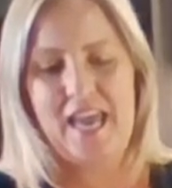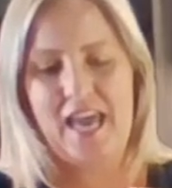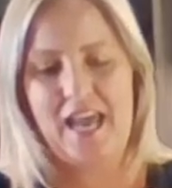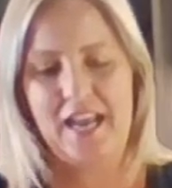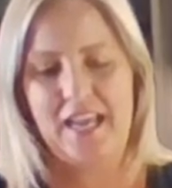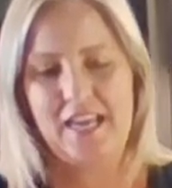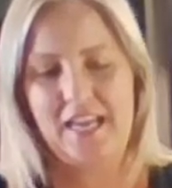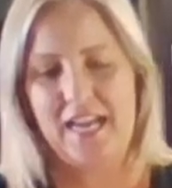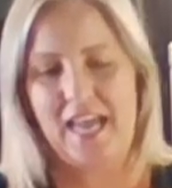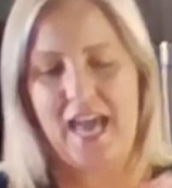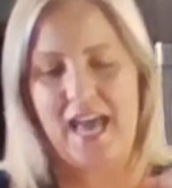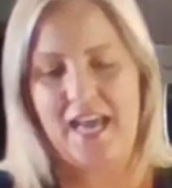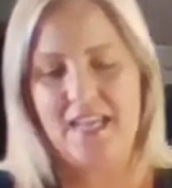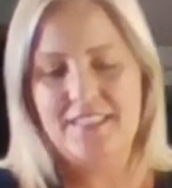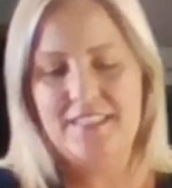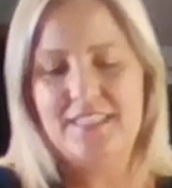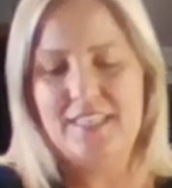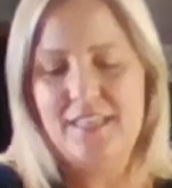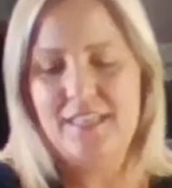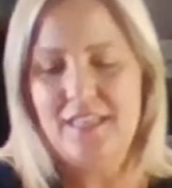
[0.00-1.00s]
and I'm going to
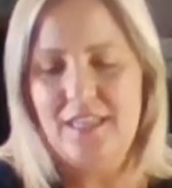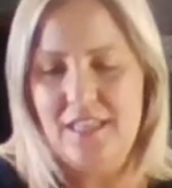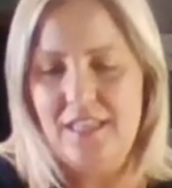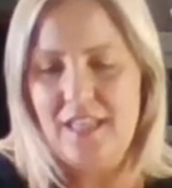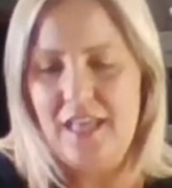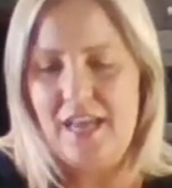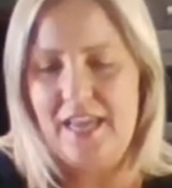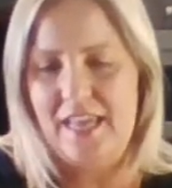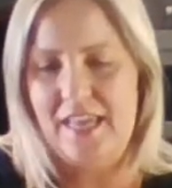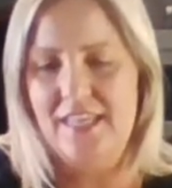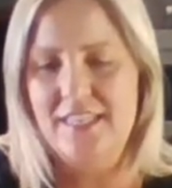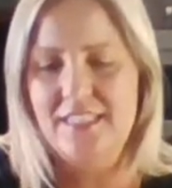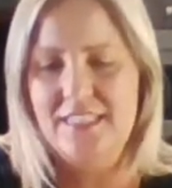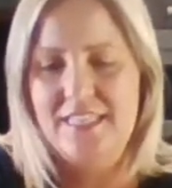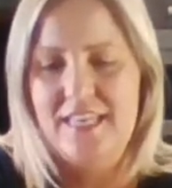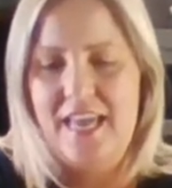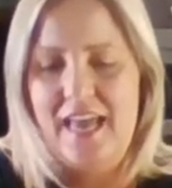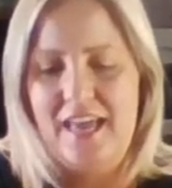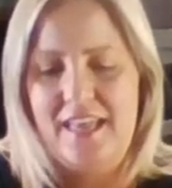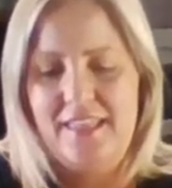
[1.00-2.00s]
ask a
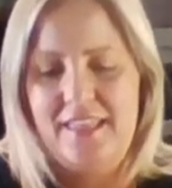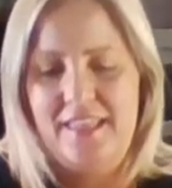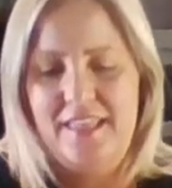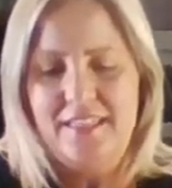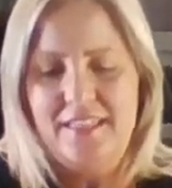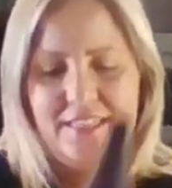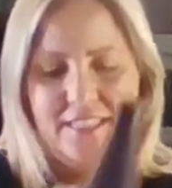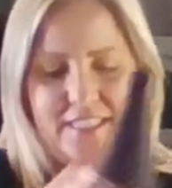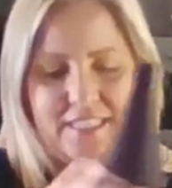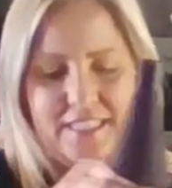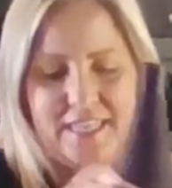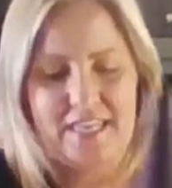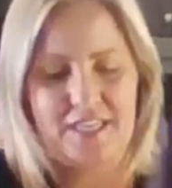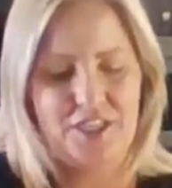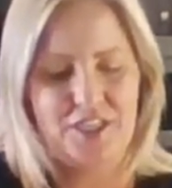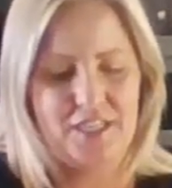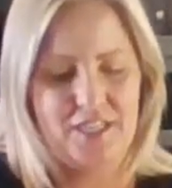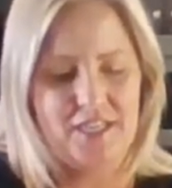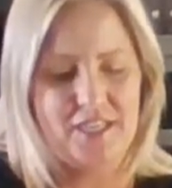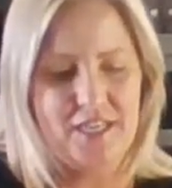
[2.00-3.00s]
client at this
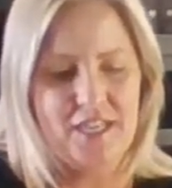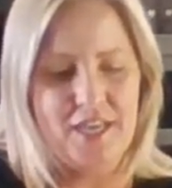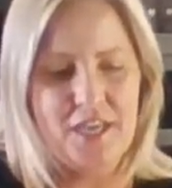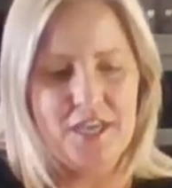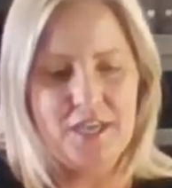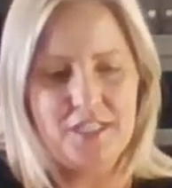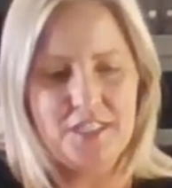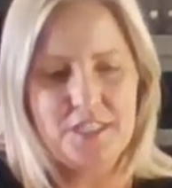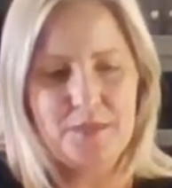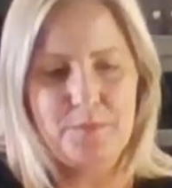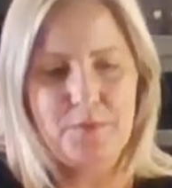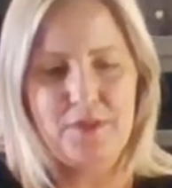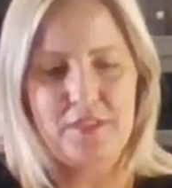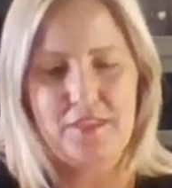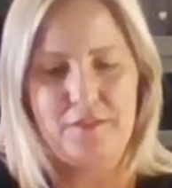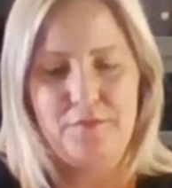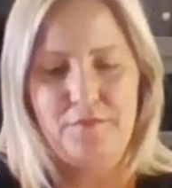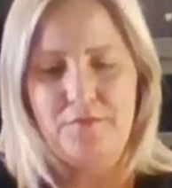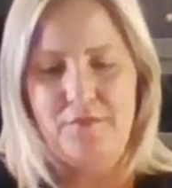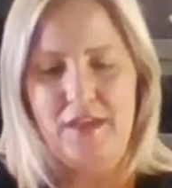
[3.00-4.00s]
station to put
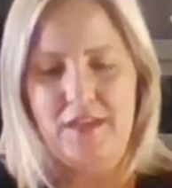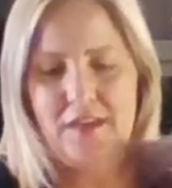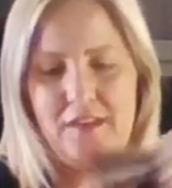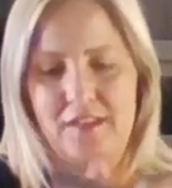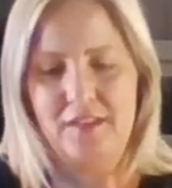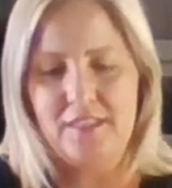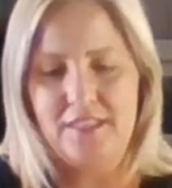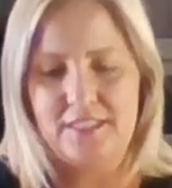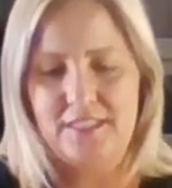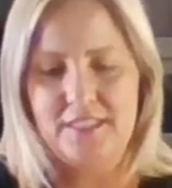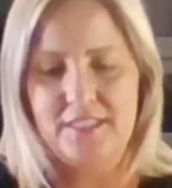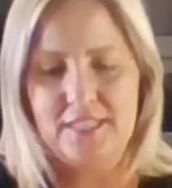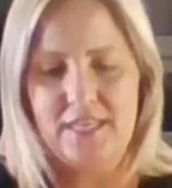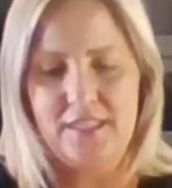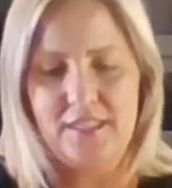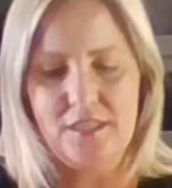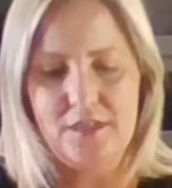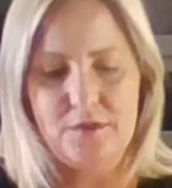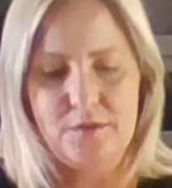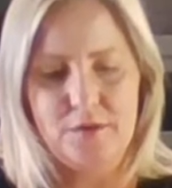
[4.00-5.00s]
the funnel
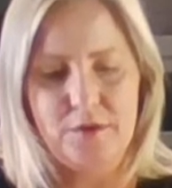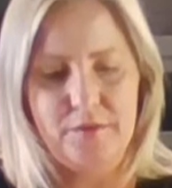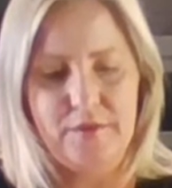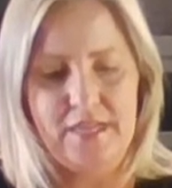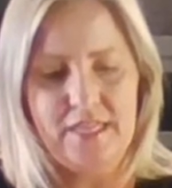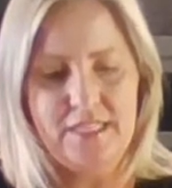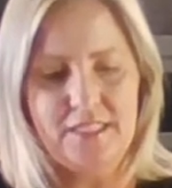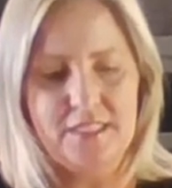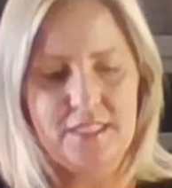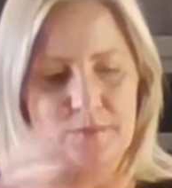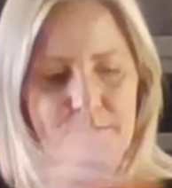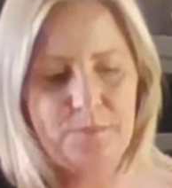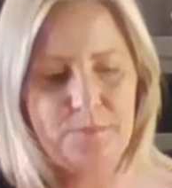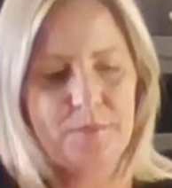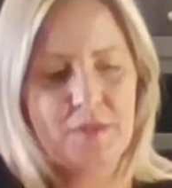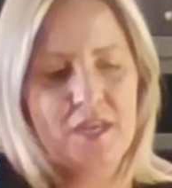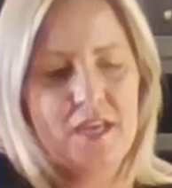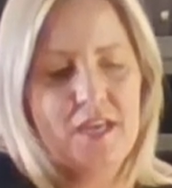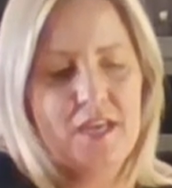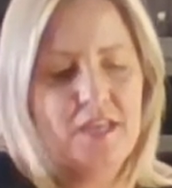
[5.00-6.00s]
inside the cruet.
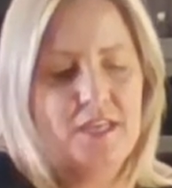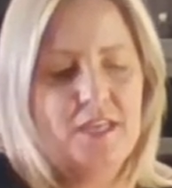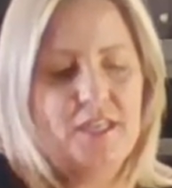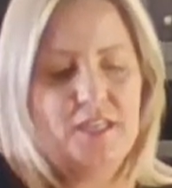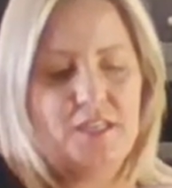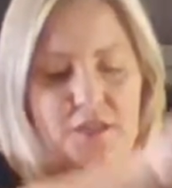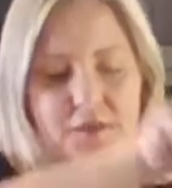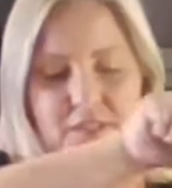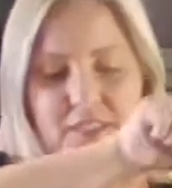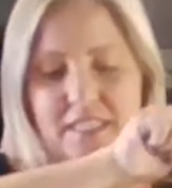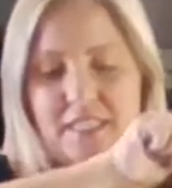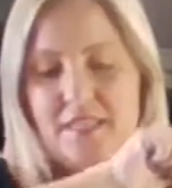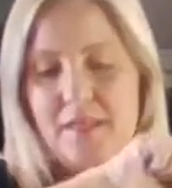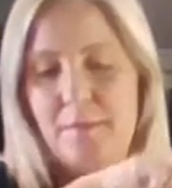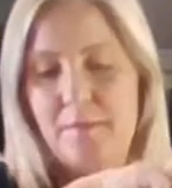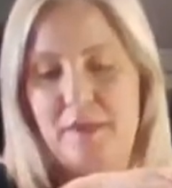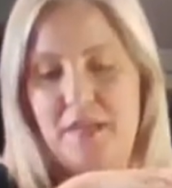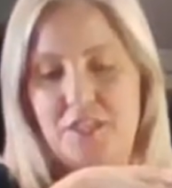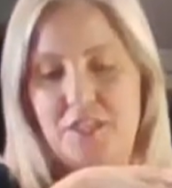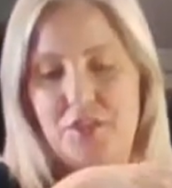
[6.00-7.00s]
Using the
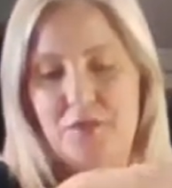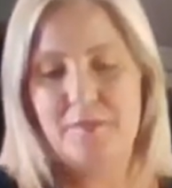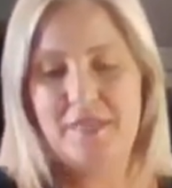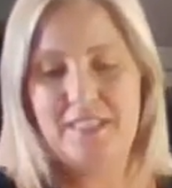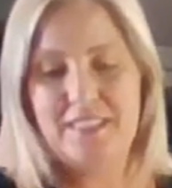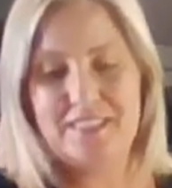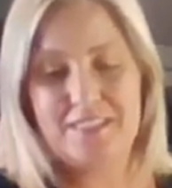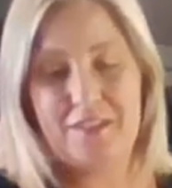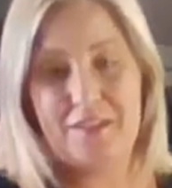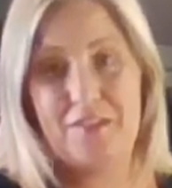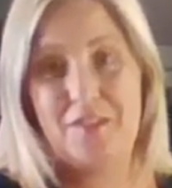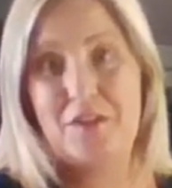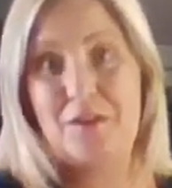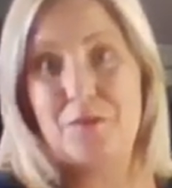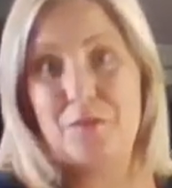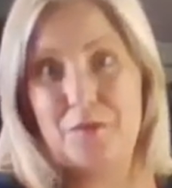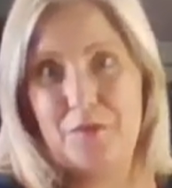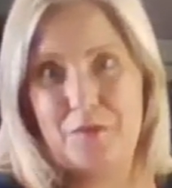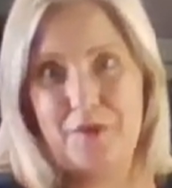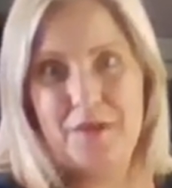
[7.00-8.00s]
measurements on the
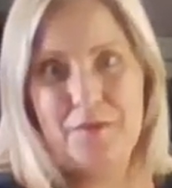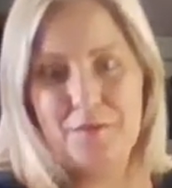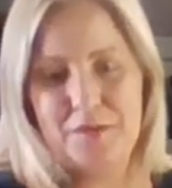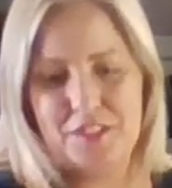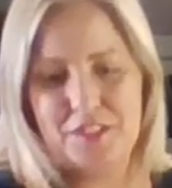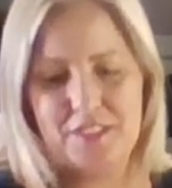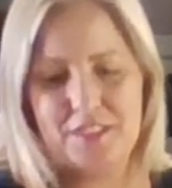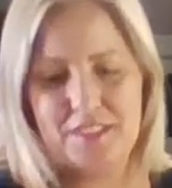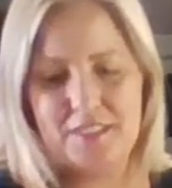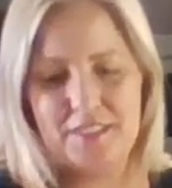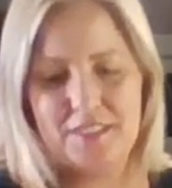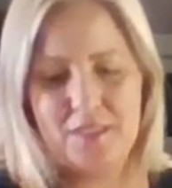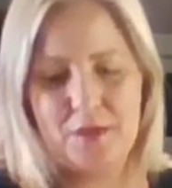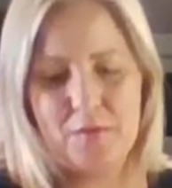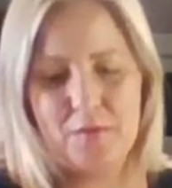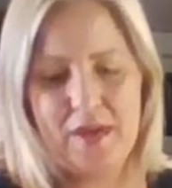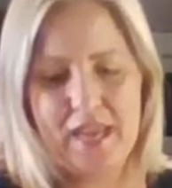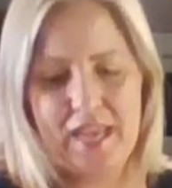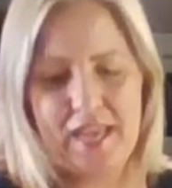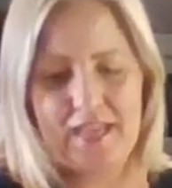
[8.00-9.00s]
cruet, which is
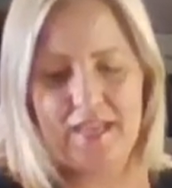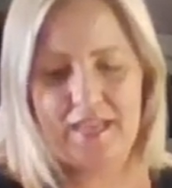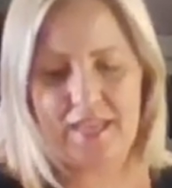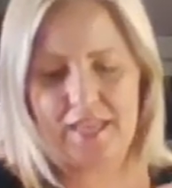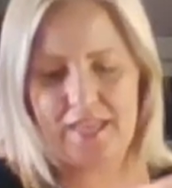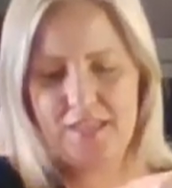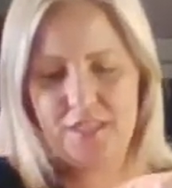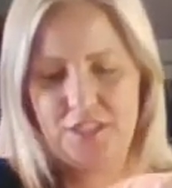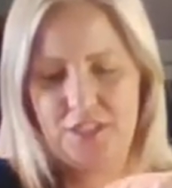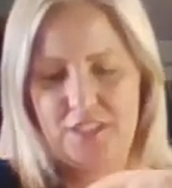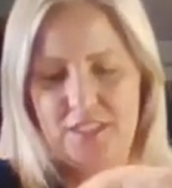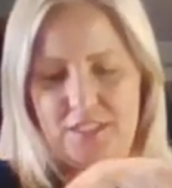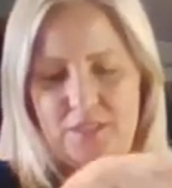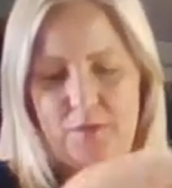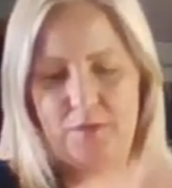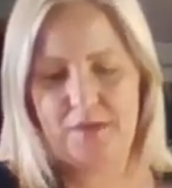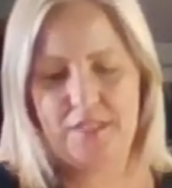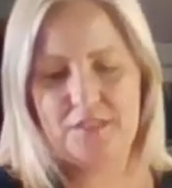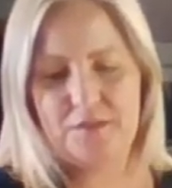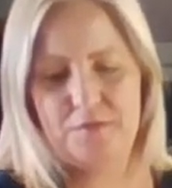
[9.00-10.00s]
so handy, she's
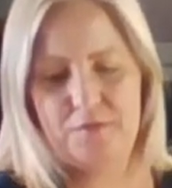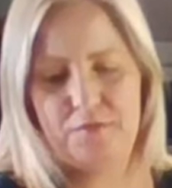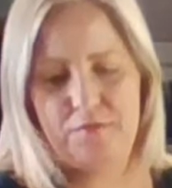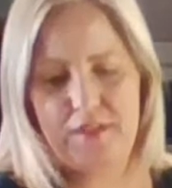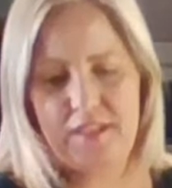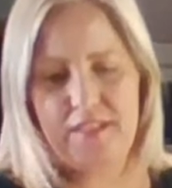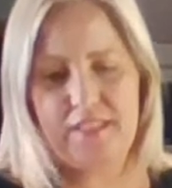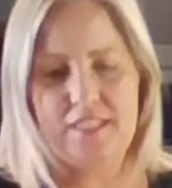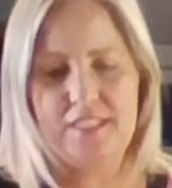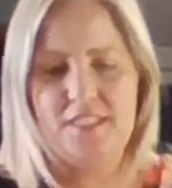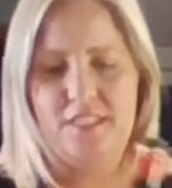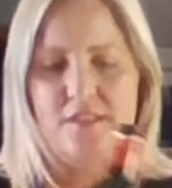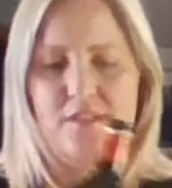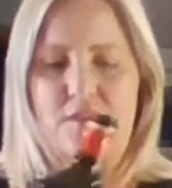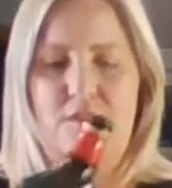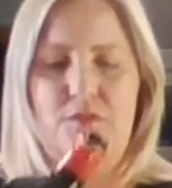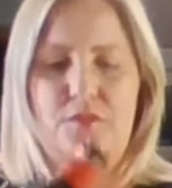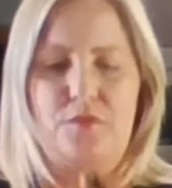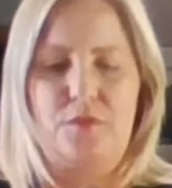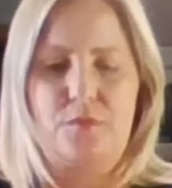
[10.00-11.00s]
going to fill it to the
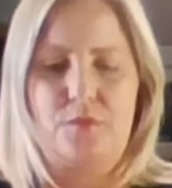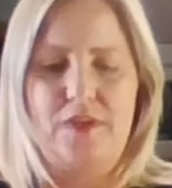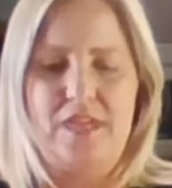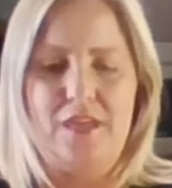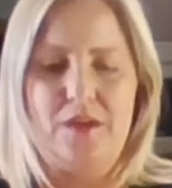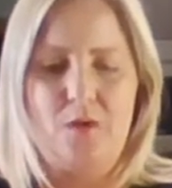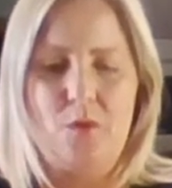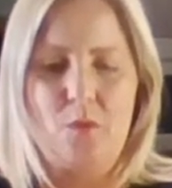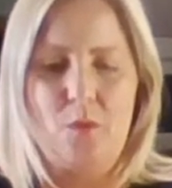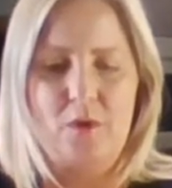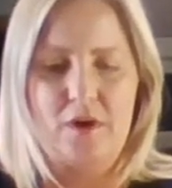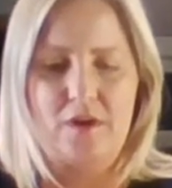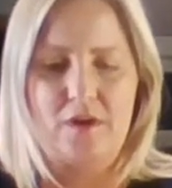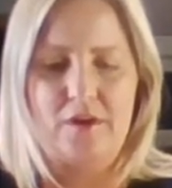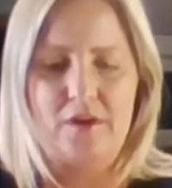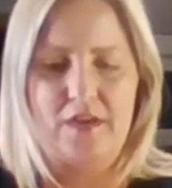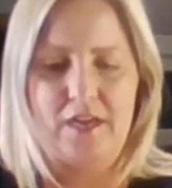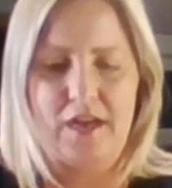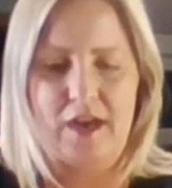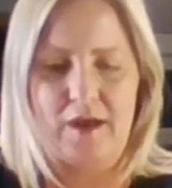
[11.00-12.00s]

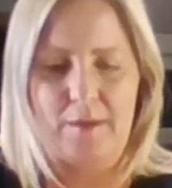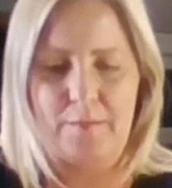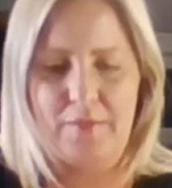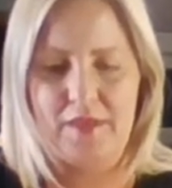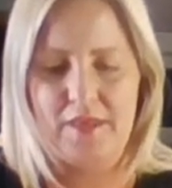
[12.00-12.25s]
3/4 cup.